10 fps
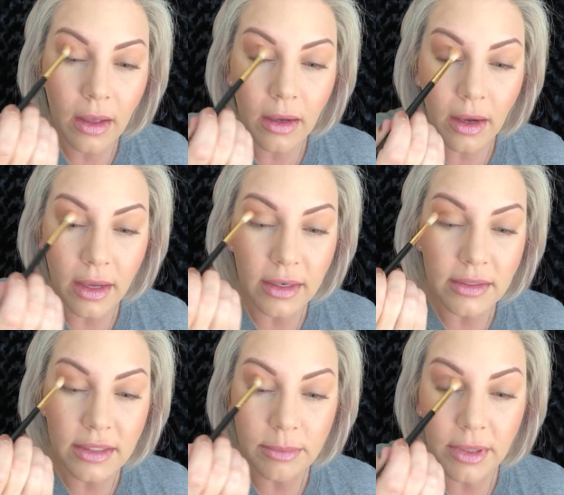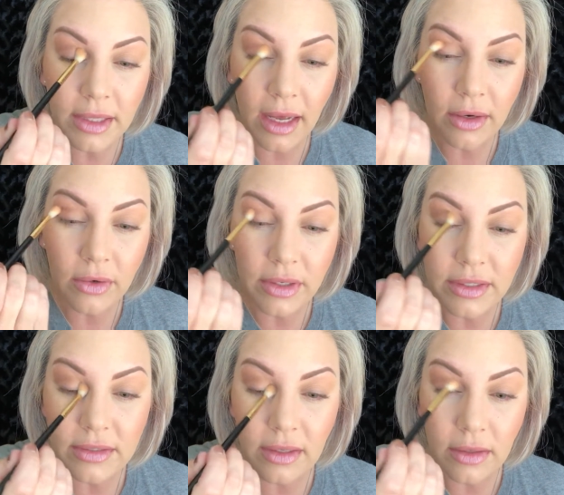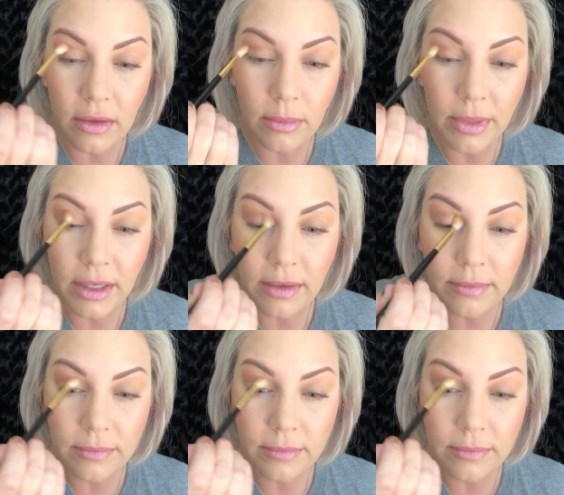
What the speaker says: Kind of deepen that crease a little bit.